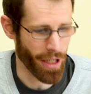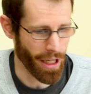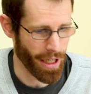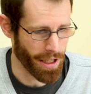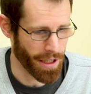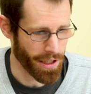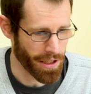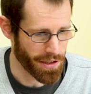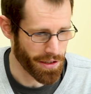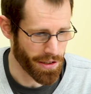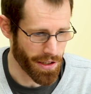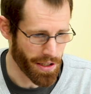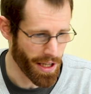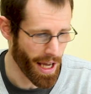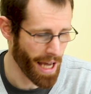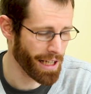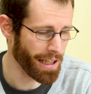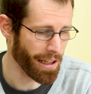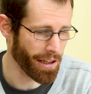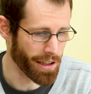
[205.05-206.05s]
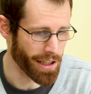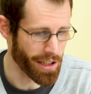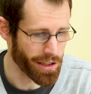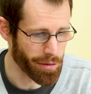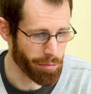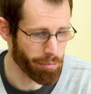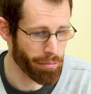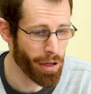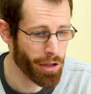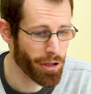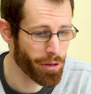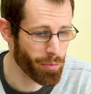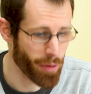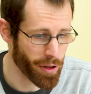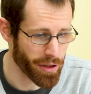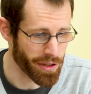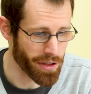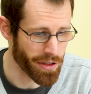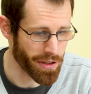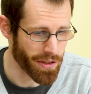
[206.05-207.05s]
and the headline is, most
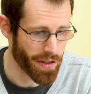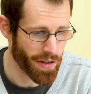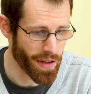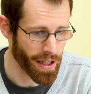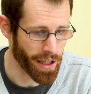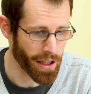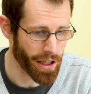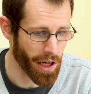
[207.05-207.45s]
Britons think